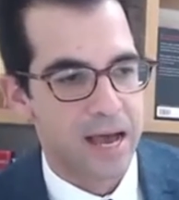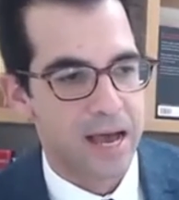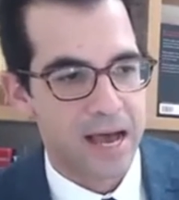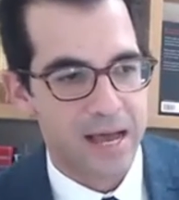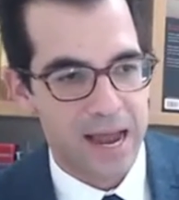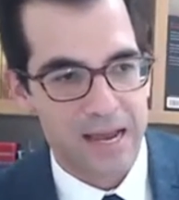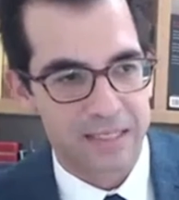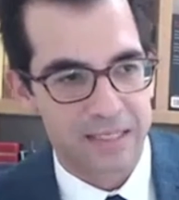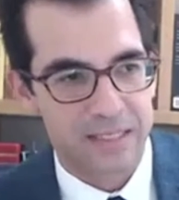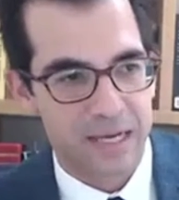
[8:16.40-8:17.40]

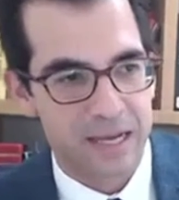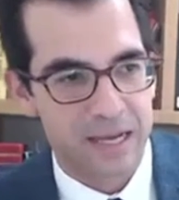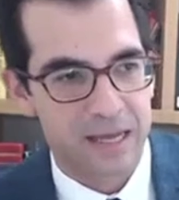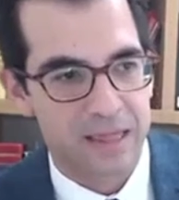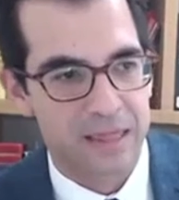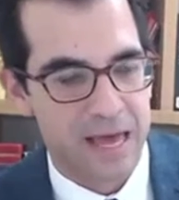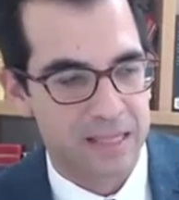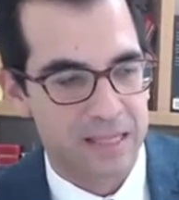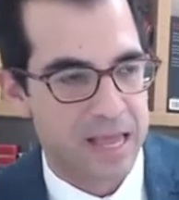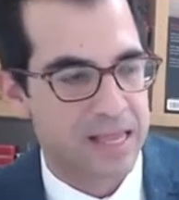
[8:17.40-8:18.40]
rights
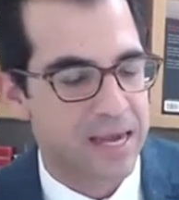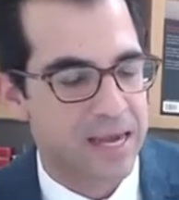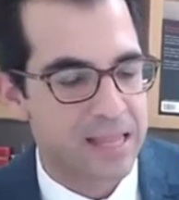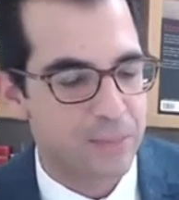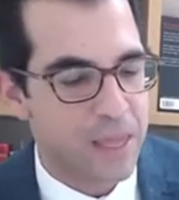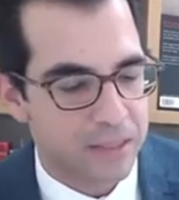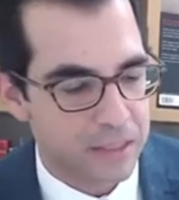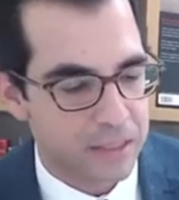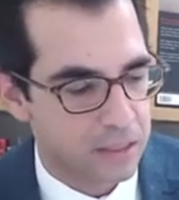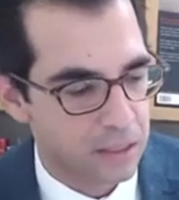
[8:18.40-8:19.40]
that create
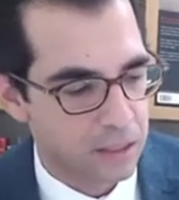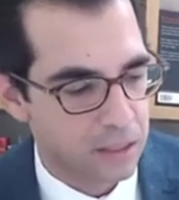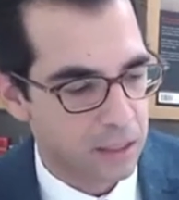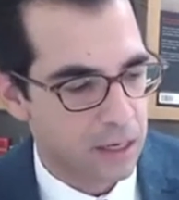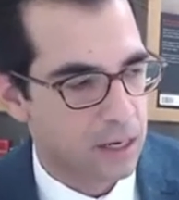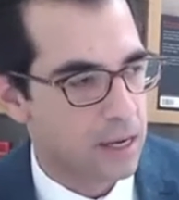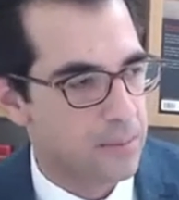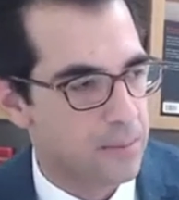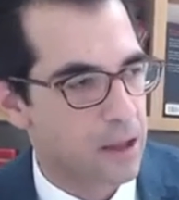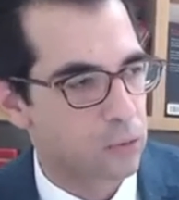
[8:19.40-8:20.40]
myths
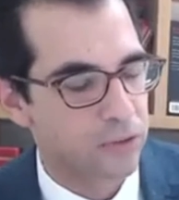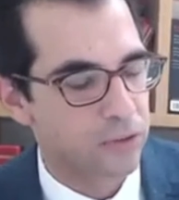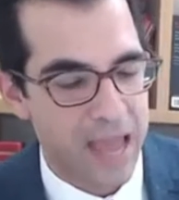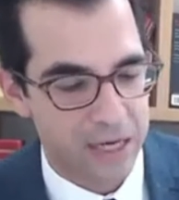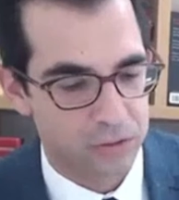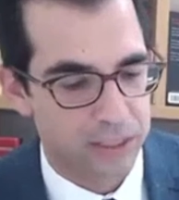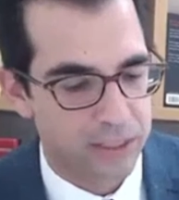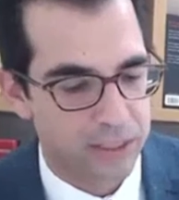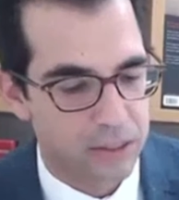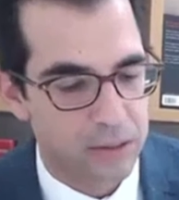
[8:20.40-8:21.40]
about what they
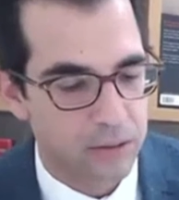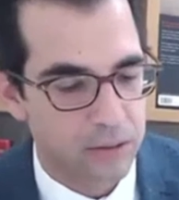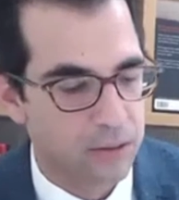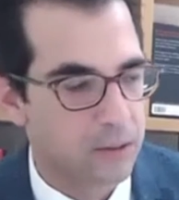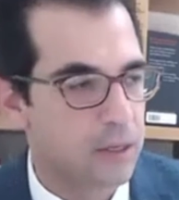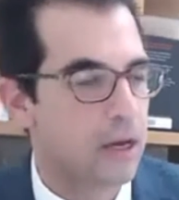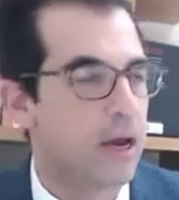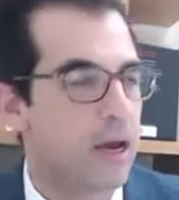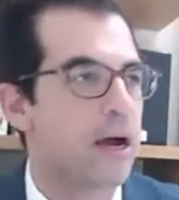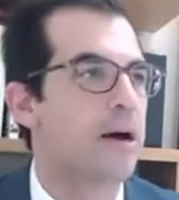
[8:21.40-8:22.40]
actually do.
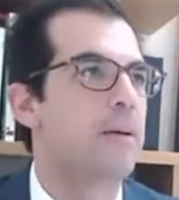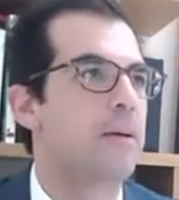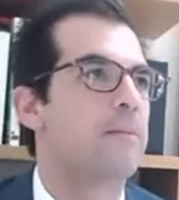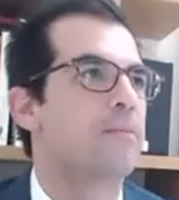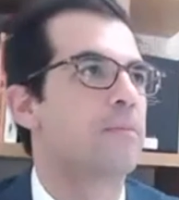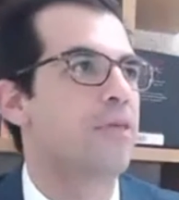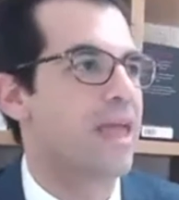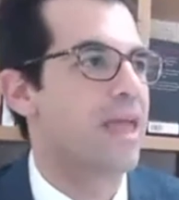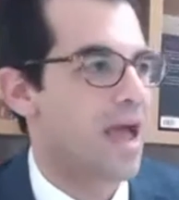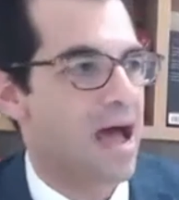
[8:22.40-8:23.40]

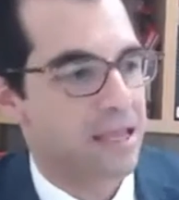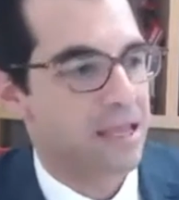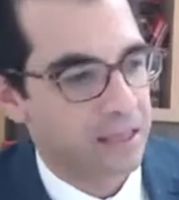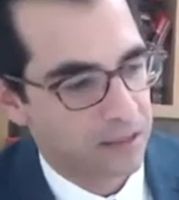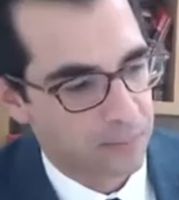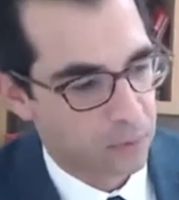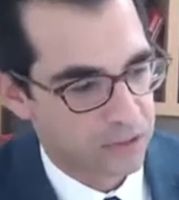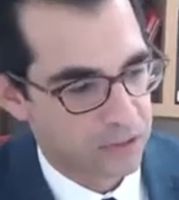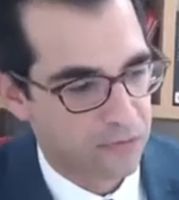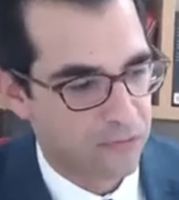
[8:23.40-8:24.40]
They hide the
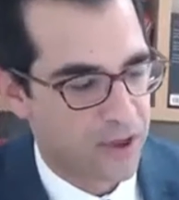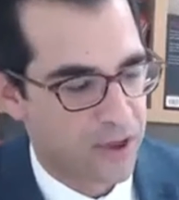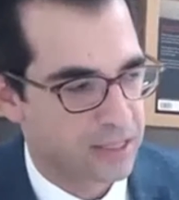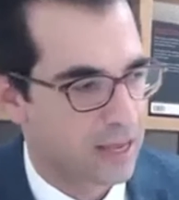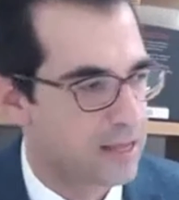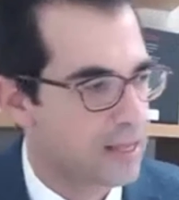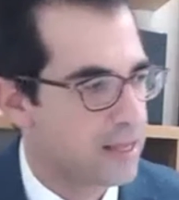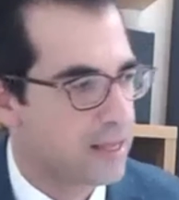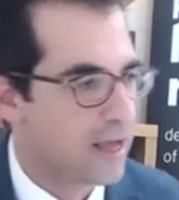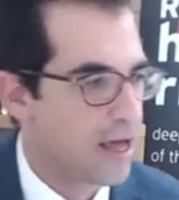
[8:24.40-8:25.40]
positive effect
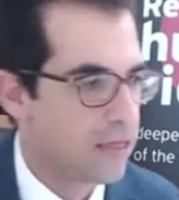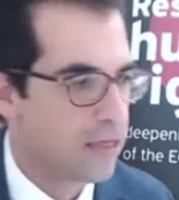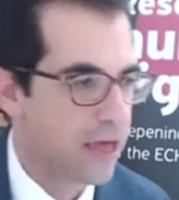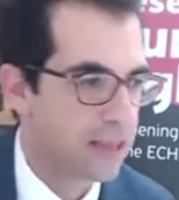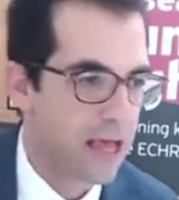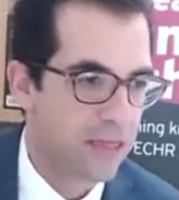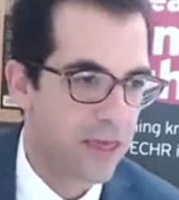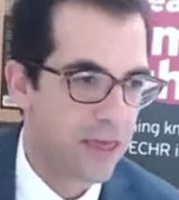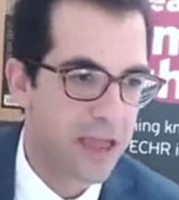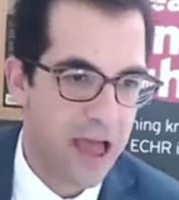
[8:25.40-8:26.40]
that
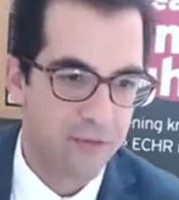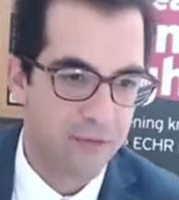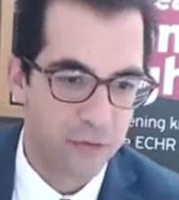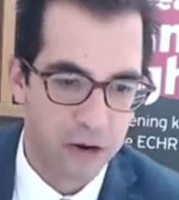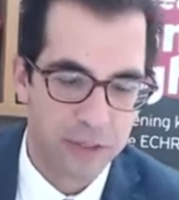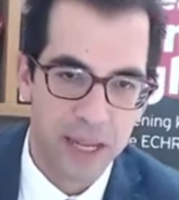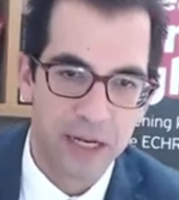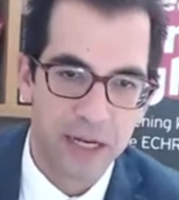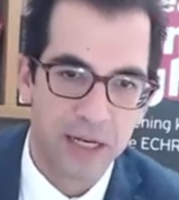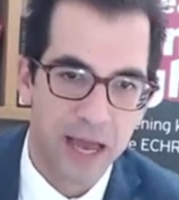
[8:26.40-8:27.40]
they have on our
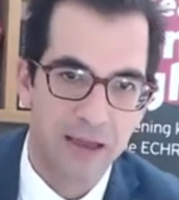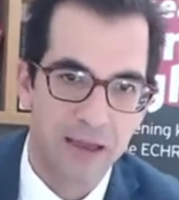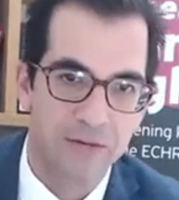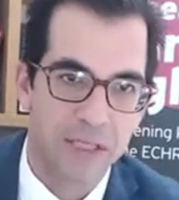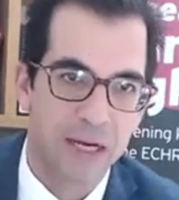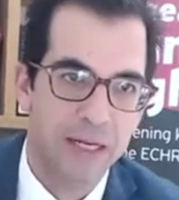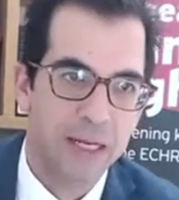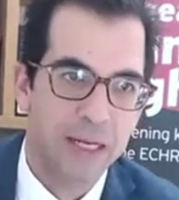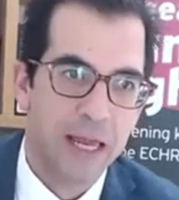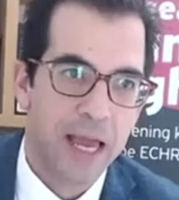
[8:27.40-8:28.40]
daily lives,
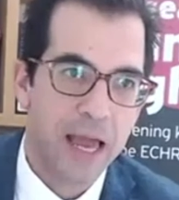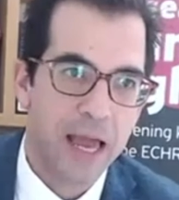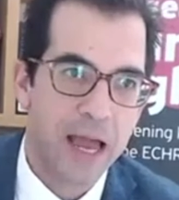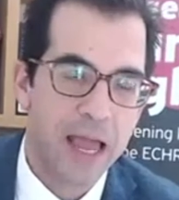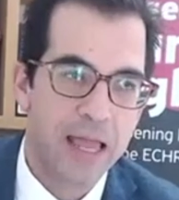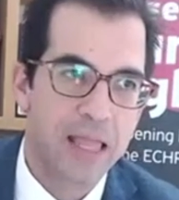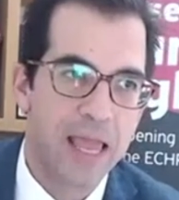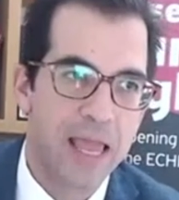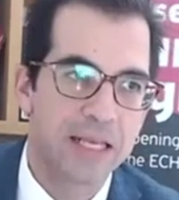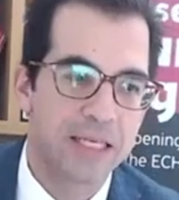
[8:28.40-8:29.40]

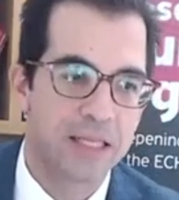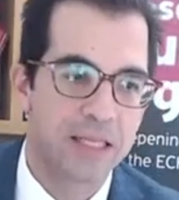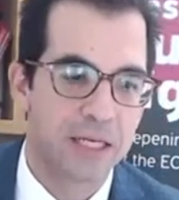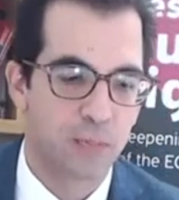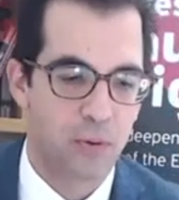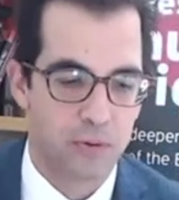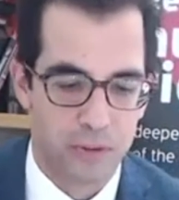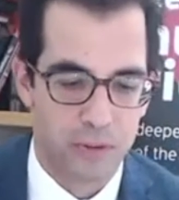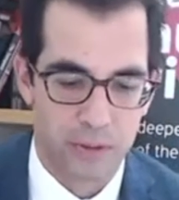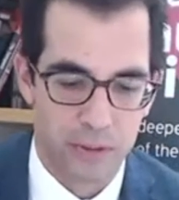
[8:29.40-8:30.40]
and it's in
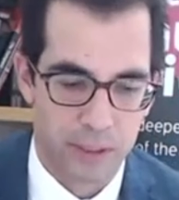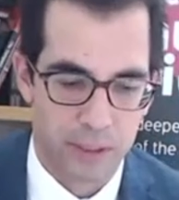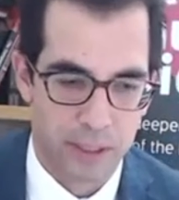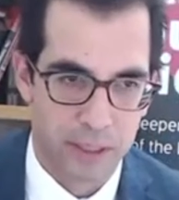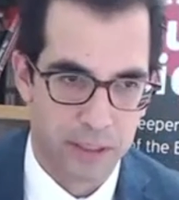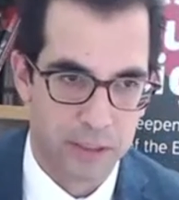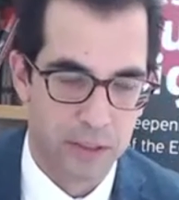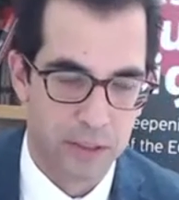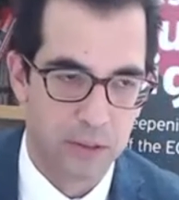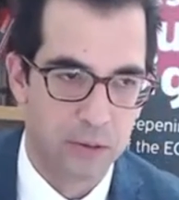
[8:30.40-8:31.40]
response
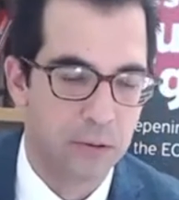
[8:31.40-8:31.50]
to